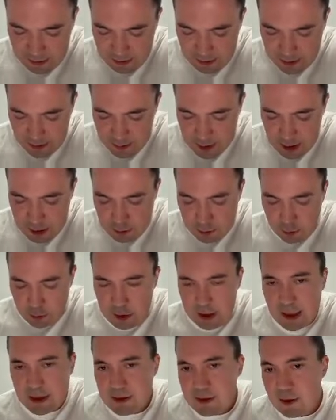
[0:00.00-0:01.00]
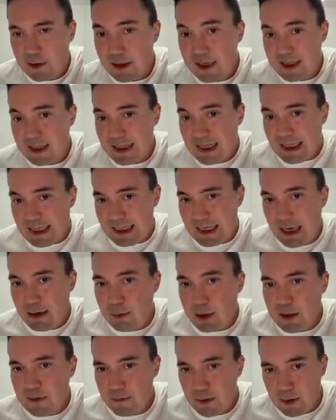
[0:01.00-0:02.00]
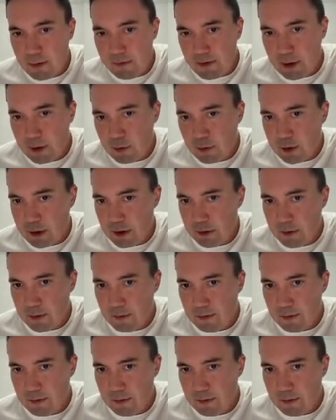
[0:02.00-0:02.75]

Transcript: immediate or cancel is the same as fill or kill.